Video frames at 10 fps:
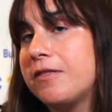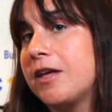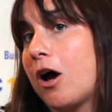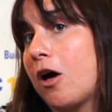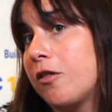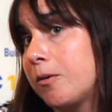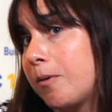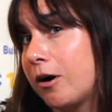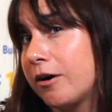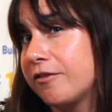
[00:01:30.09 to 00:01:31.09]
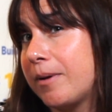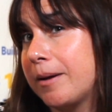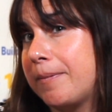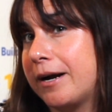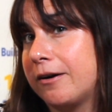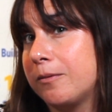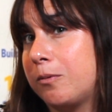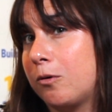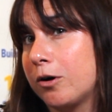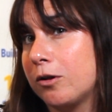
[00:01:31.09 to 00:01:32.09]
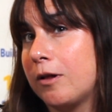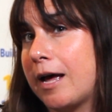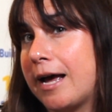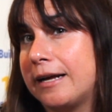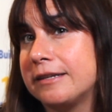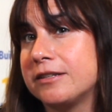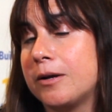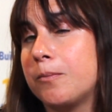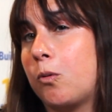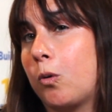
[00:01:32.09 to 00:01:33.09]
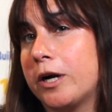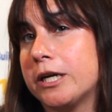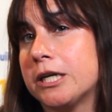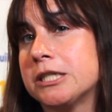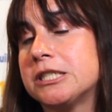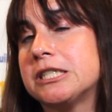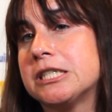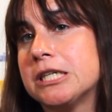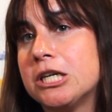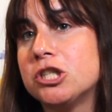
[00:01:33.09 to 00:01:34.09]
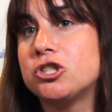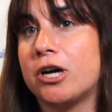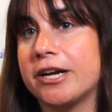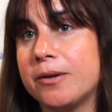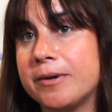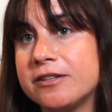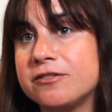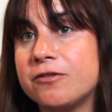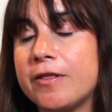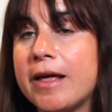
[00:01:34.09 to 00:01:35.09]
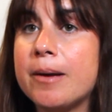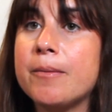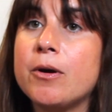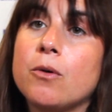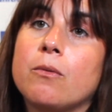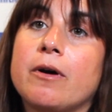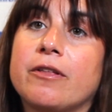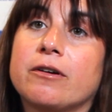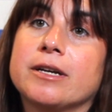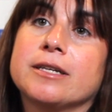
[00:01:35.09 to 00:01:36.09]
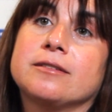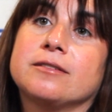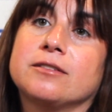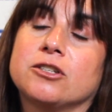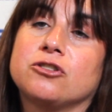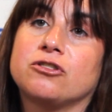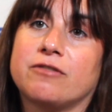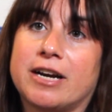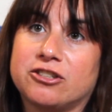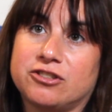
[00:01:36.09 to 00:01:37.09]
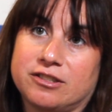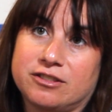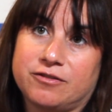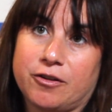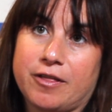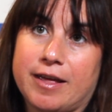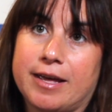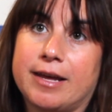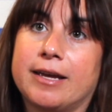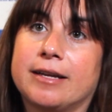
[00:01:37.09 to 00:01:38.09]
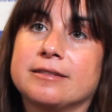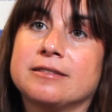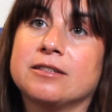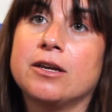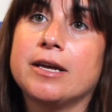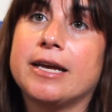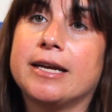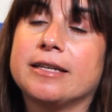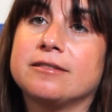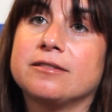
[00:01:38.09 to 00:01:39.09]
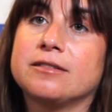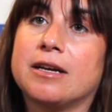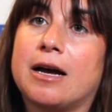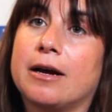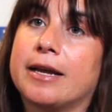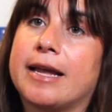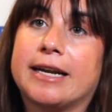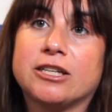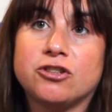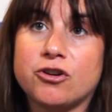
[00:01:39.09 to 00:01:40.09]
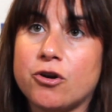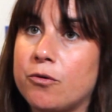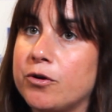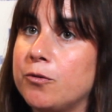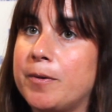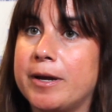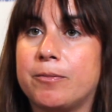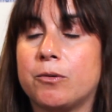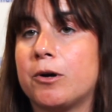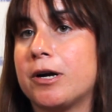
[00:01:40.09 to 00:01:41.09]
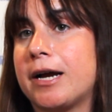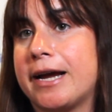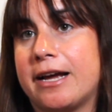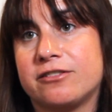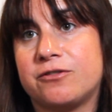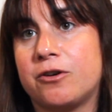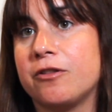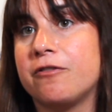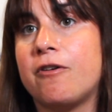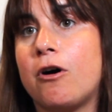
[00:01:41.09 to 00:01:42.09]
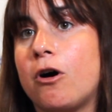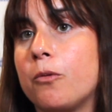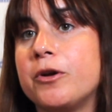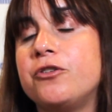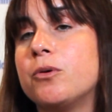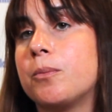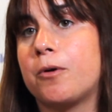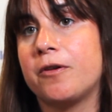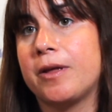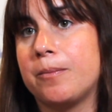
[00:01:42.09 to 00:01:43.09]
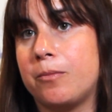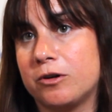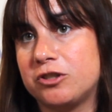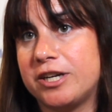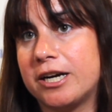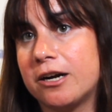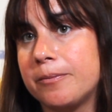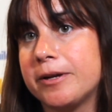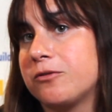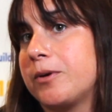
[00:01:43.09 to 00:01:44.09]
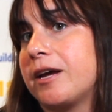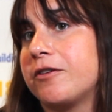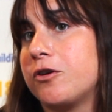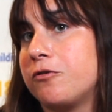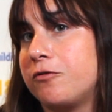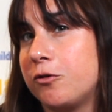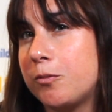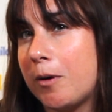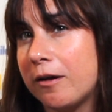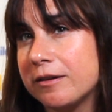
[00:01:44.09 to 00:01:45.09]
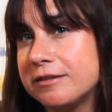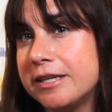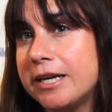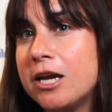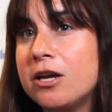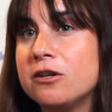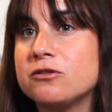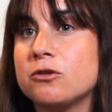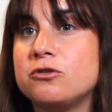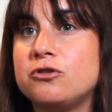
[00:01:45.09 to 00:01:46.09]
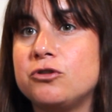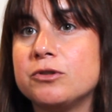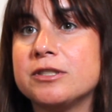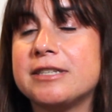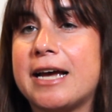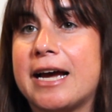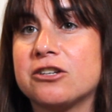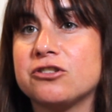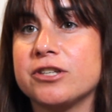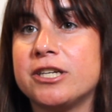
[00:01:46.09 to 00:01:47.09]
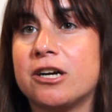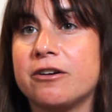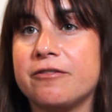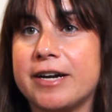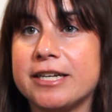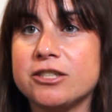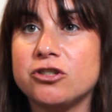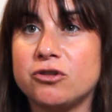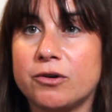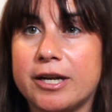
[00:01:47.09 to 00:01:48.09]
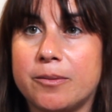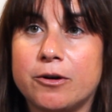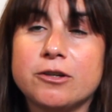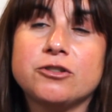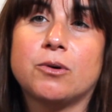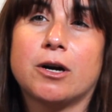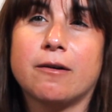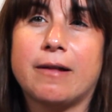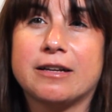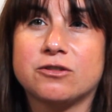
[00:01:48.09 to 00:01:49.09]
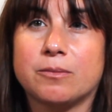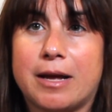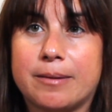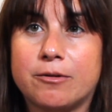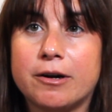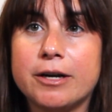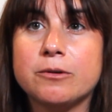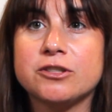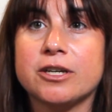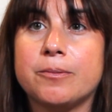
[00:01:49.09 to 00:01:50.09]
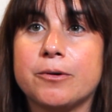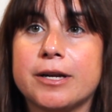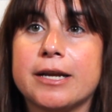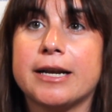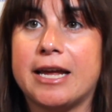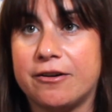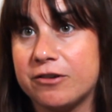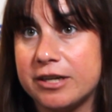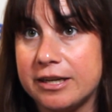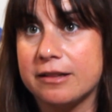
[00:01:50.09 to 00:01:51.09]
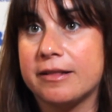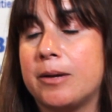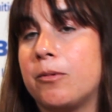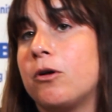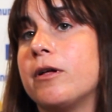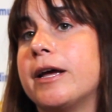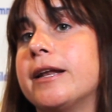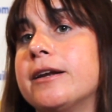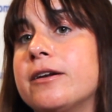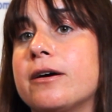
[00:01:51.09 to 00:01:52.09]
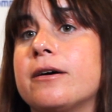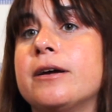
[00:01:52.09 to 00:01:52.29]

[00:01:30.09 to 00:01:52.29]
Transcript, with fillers: The other part of my parent portal has important documents for them, whether it's directions for things, it's getting to know you paperwork I asked for in the fall. We do a birthday book share because we have a no food policy. So students actually are invited to donate a book to our classroom library, which I put an Avery label in,